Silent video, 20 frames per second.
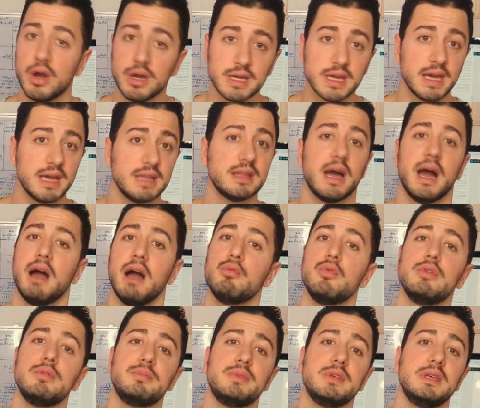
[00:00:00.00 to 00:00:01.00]
Again, I
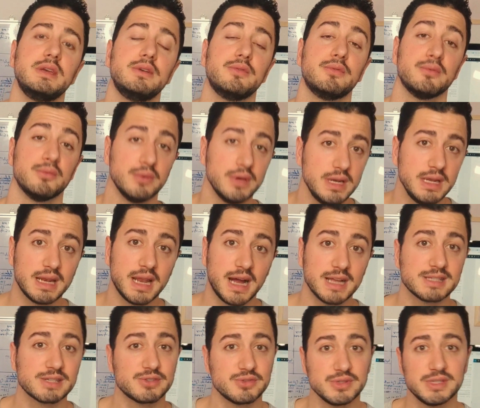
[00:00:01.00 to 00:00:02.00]
will be really
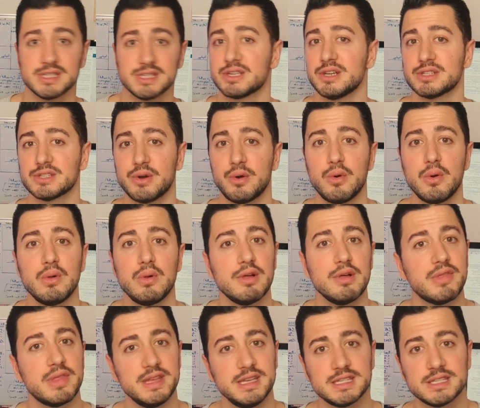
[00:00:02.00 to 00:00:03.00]
glad to discuss
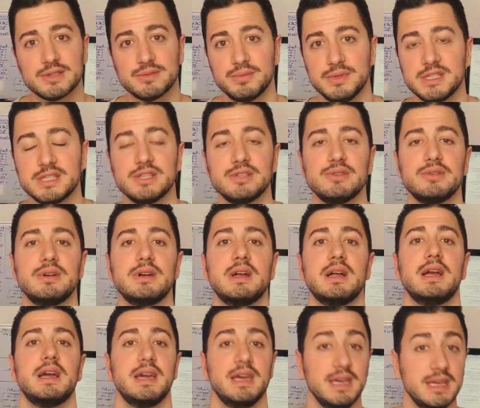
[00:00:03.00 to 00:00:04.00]
all of this with you
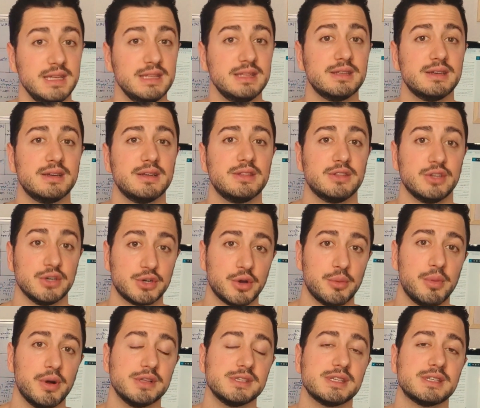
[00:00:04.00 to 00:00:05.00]
in the
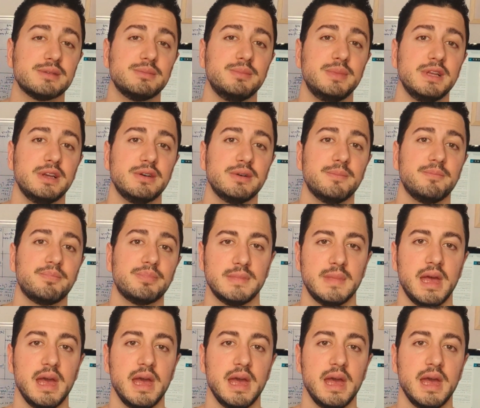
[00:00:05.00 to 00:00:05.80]
comments below.